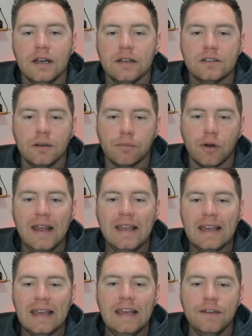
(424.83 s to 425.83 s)
to
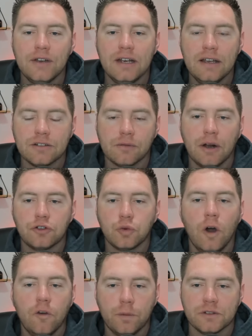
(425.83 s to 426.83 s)
break even is around
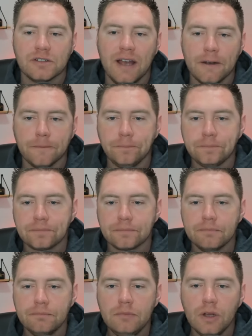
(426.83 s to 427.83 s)
12%,
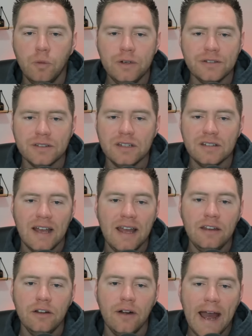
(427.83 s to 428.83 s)
which is the
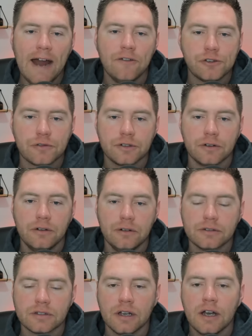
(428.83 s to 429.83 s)
10-year average
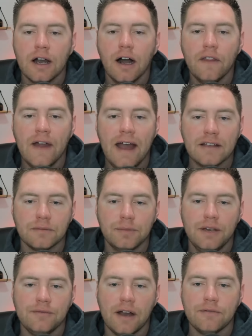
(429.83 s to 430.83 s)
returns of the
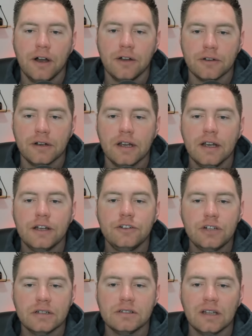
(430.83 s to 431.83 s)
S&P 500,
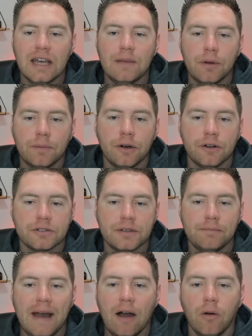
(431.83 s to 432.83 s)
just to keep your
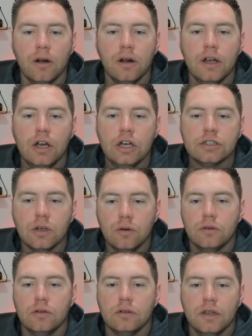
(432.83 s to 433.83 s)
purchasing power.
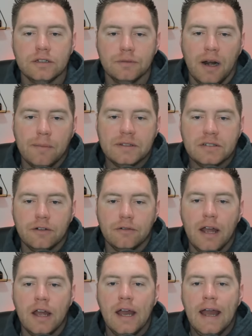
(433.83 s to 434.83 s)
So this is what I've been saying,
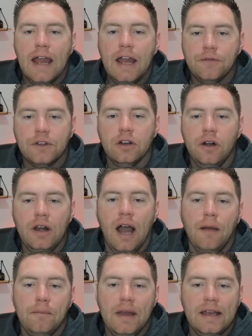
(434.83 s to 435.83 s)
right? If you're
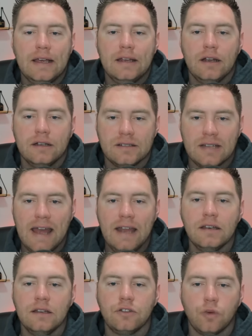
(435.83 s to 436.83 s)
not making
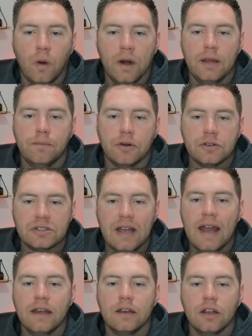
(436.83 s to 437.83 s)
10 to
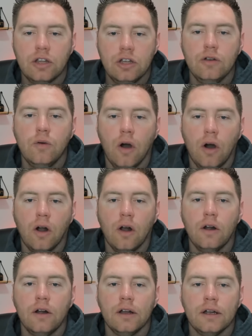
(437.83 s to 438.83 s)
20%, you are